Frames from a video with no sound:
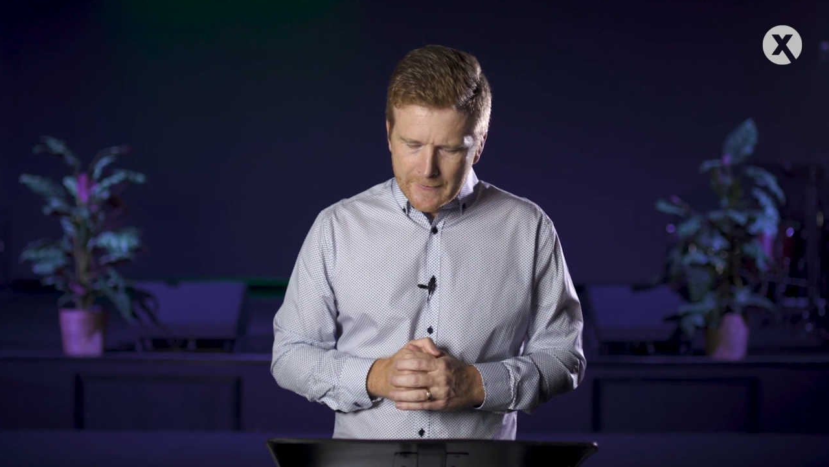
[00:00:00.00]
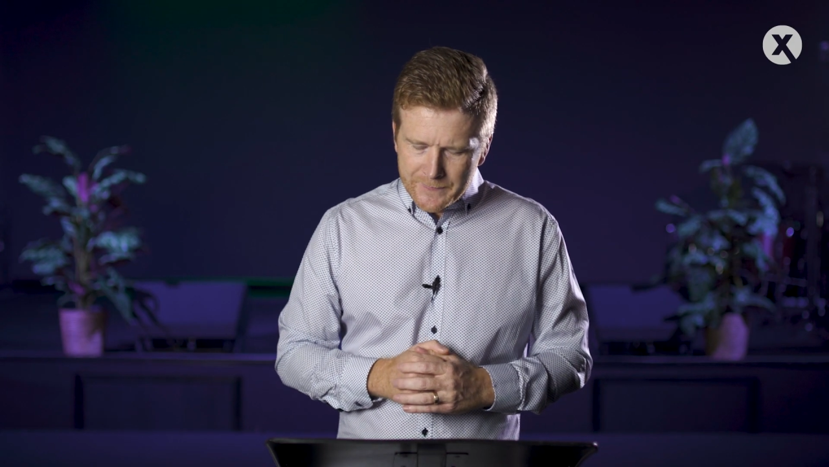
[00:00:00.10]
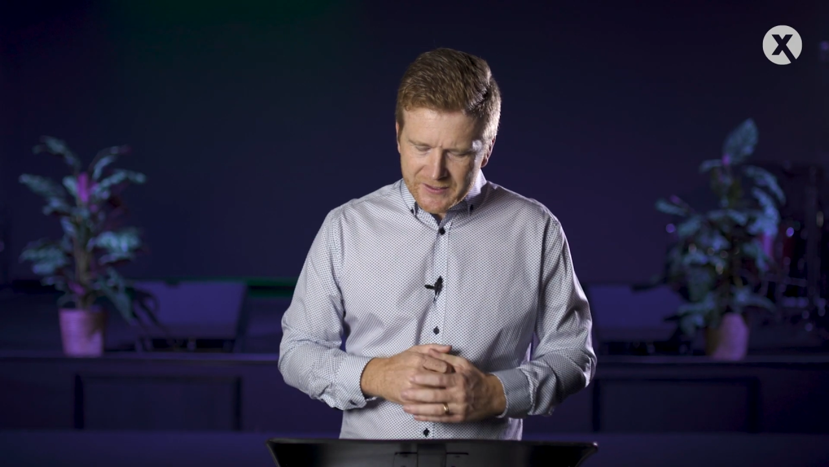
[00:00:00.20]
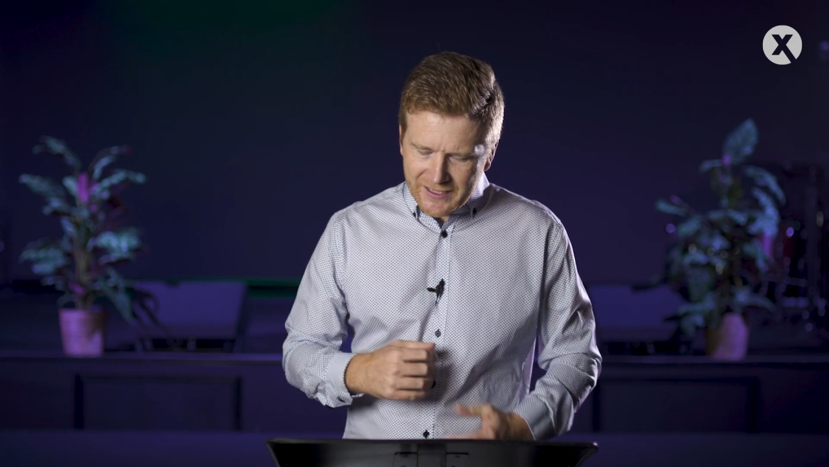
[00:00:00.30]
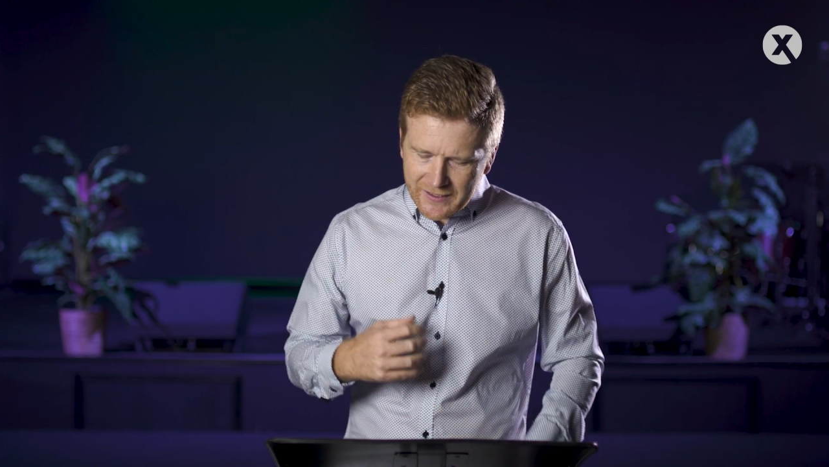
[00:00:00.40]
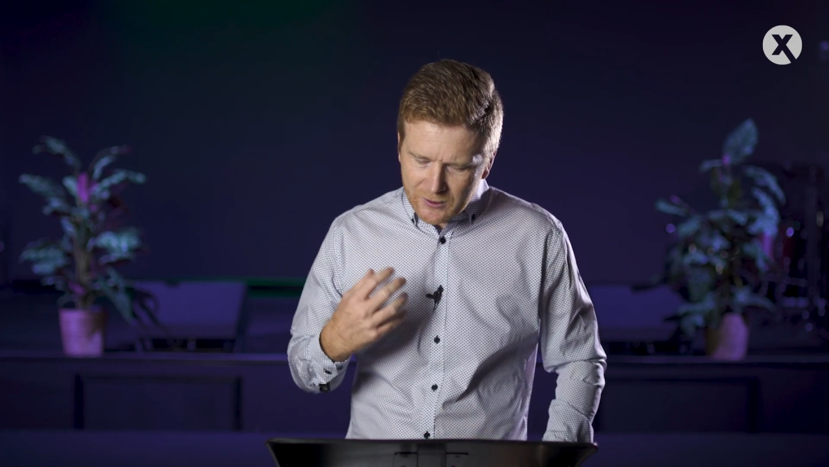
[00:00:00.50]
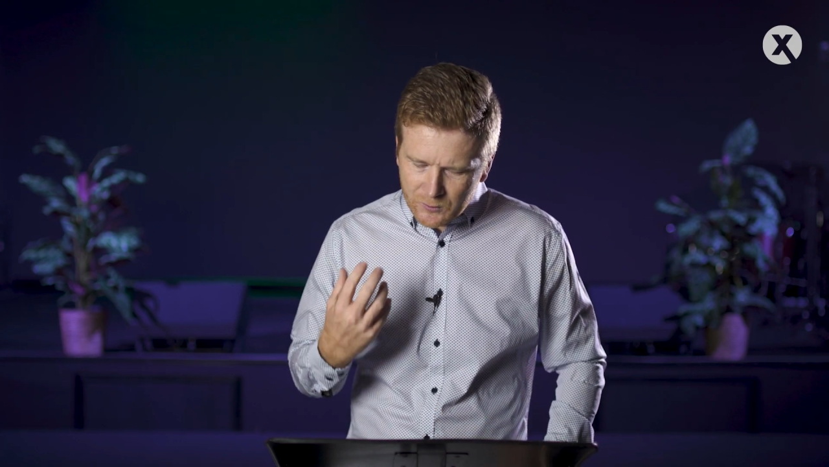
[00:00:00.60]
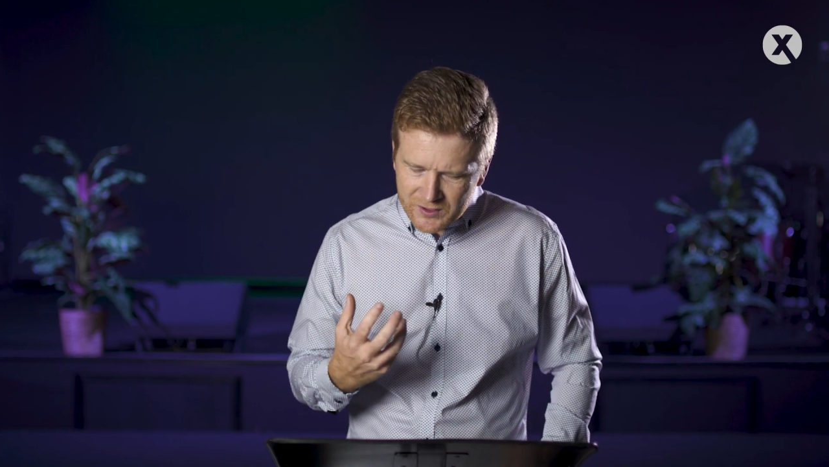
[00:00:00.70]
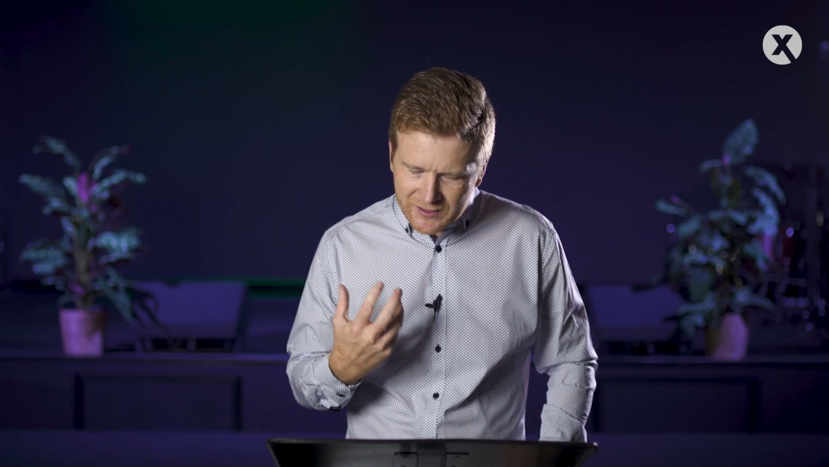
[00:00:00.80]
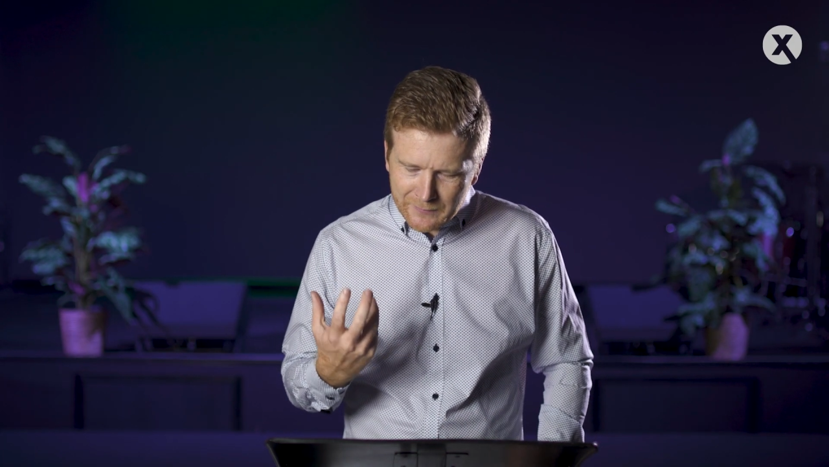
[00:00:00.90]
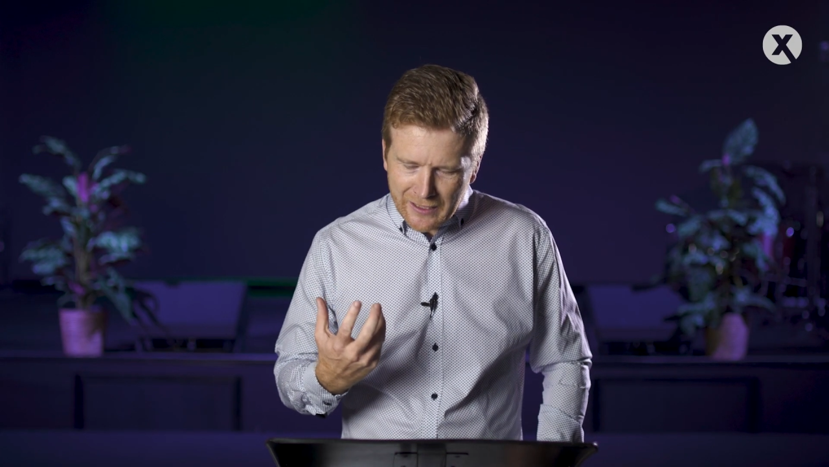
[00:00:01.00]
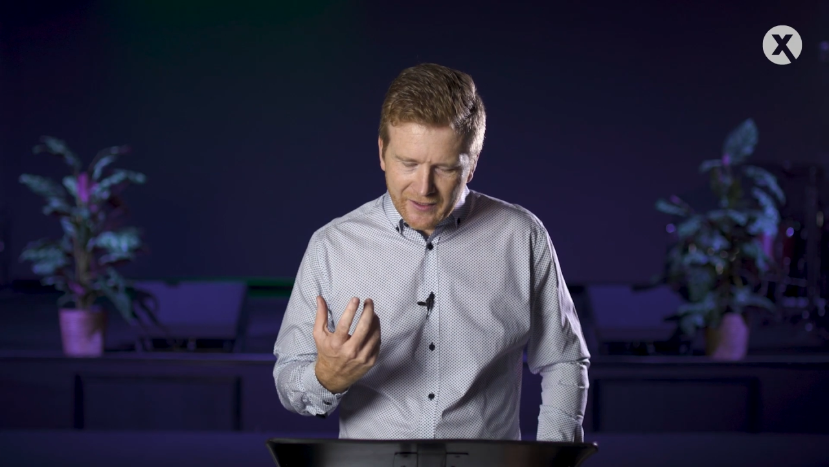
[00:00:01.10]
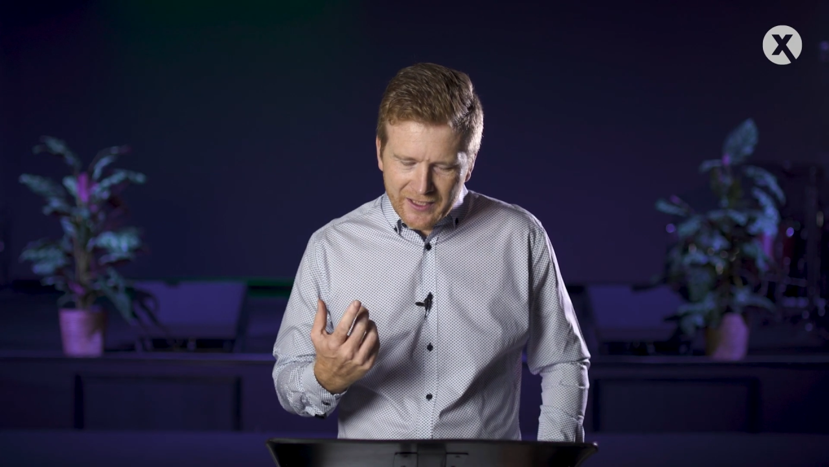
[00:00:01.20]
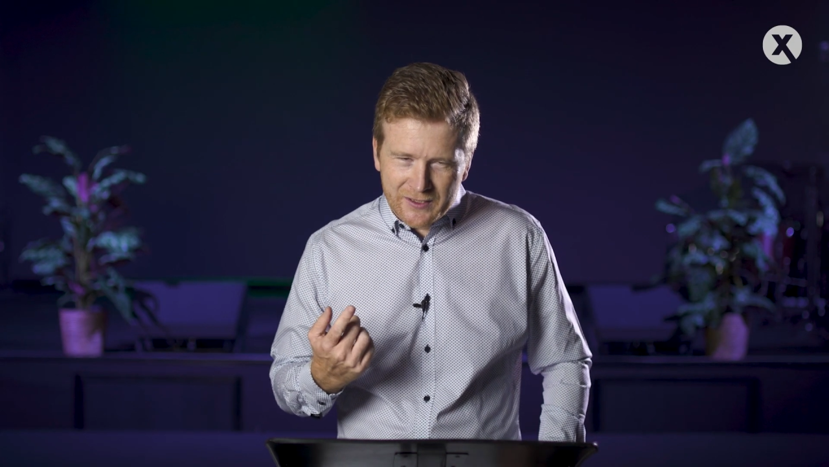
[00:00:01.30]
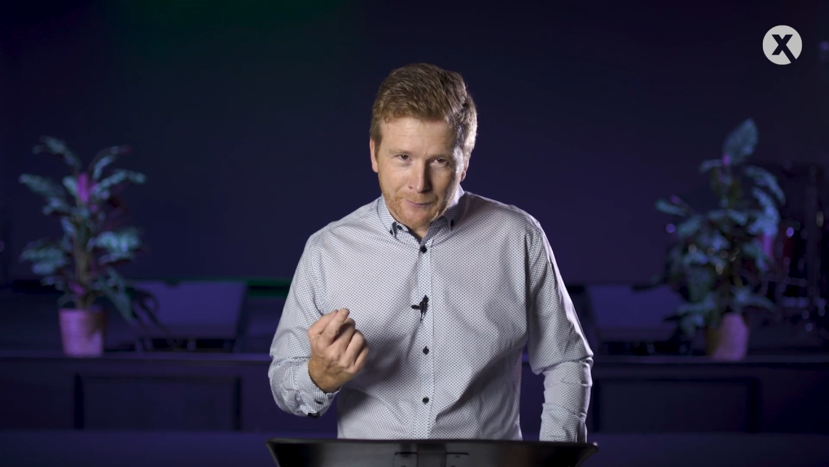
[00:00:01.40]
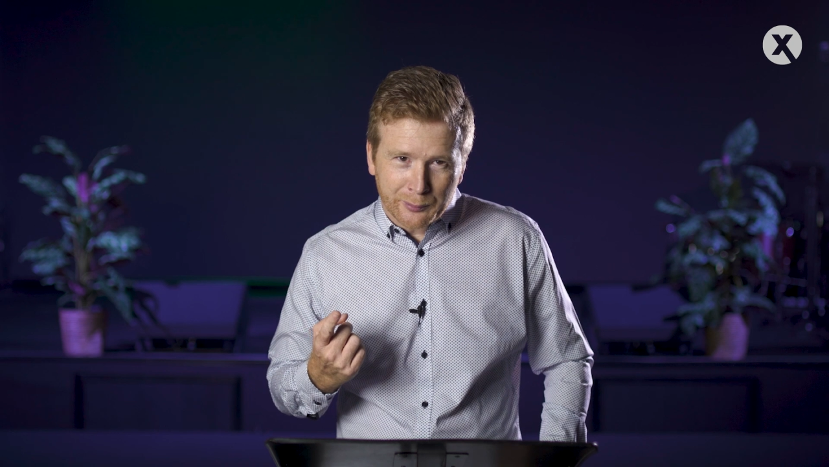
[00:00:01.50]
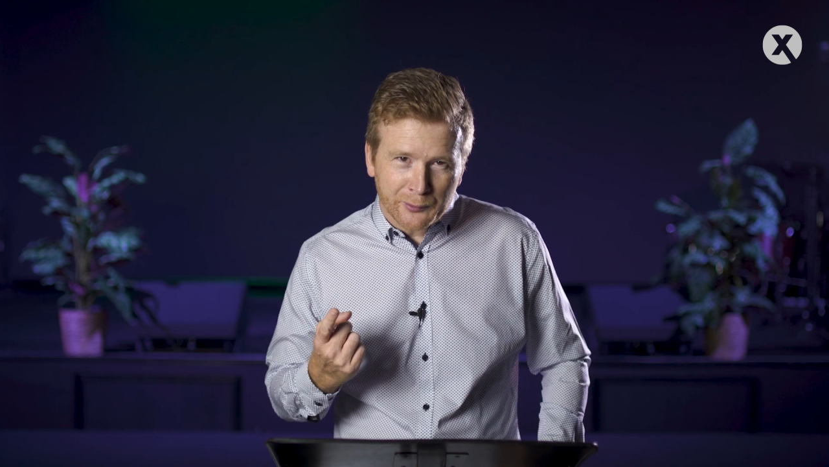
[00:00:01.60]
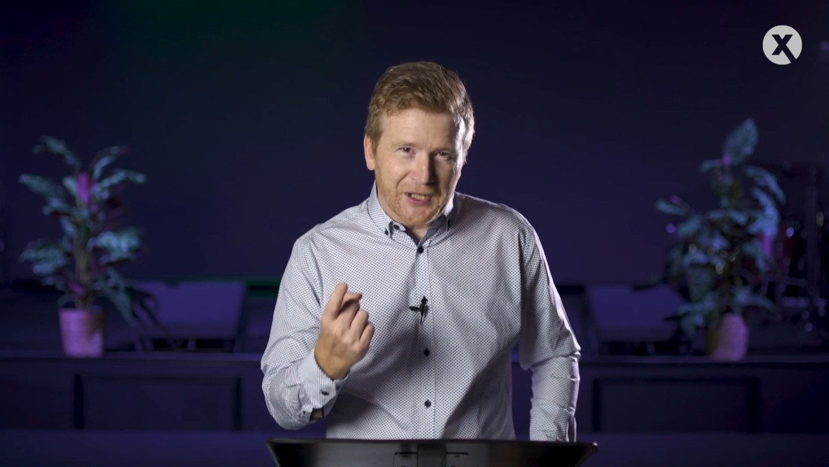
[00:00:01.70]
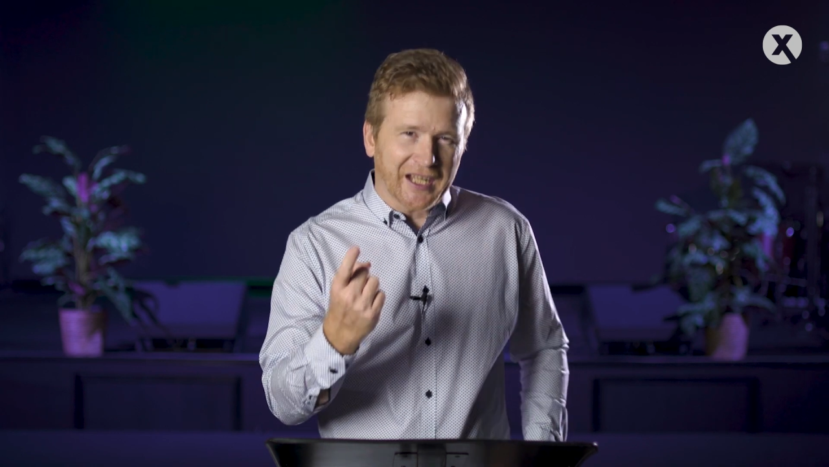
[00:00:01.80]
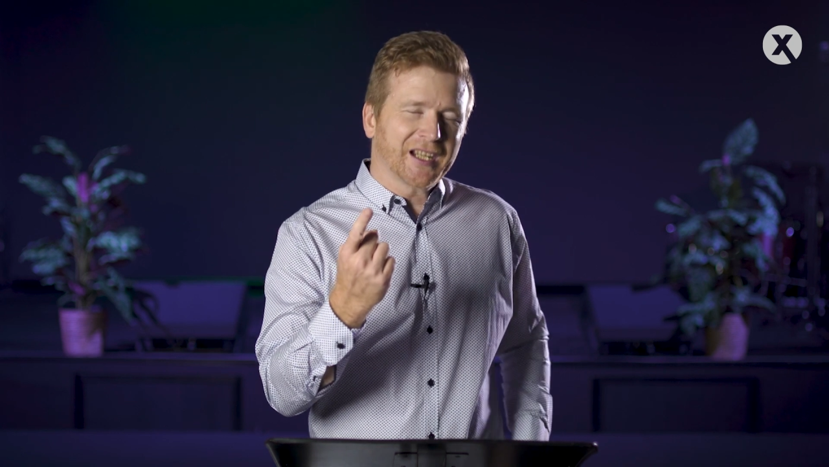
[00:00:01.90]
See, the Good Samaritan is a
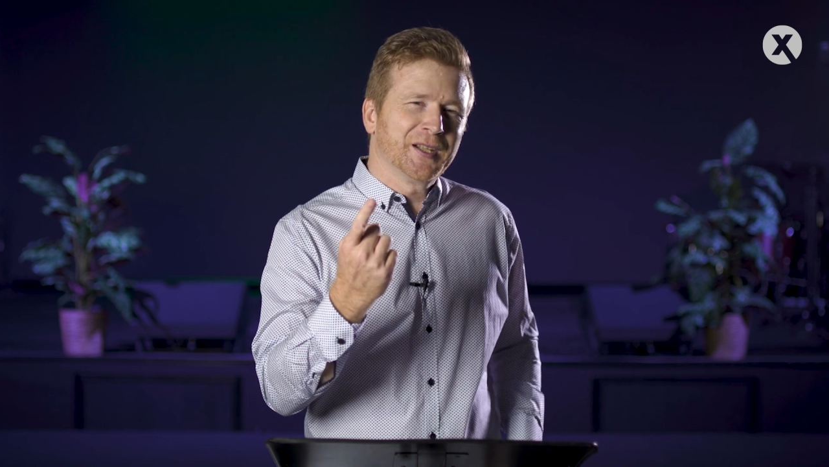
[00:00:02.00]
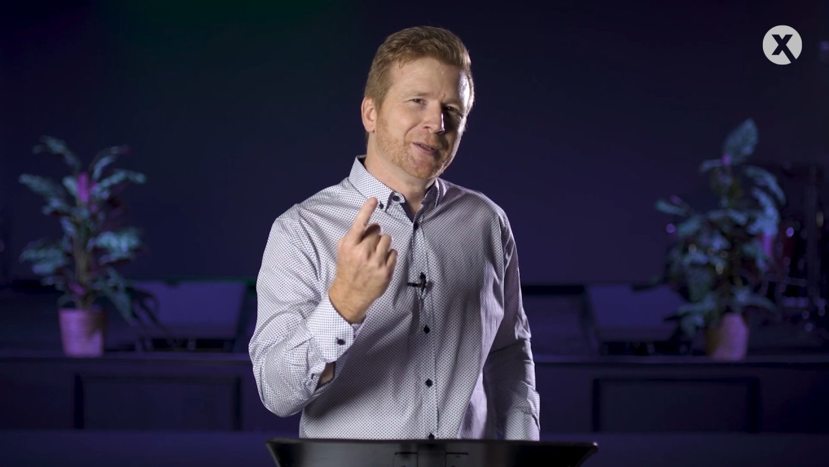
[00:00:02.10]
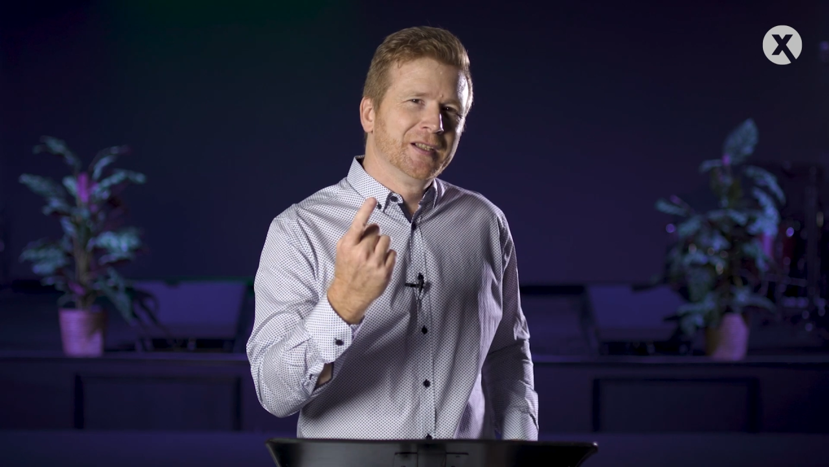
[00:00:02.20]
prick